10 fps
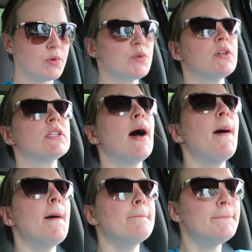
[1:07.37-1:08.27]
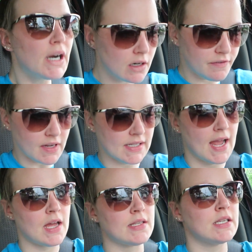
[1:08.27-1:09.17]
Which was perfect. I
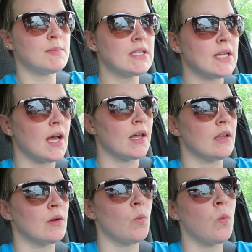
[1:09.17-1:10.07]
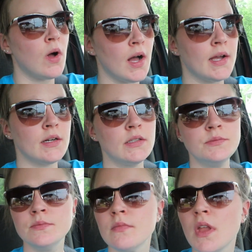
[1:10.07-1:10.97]
hadn't seen my dad in a while,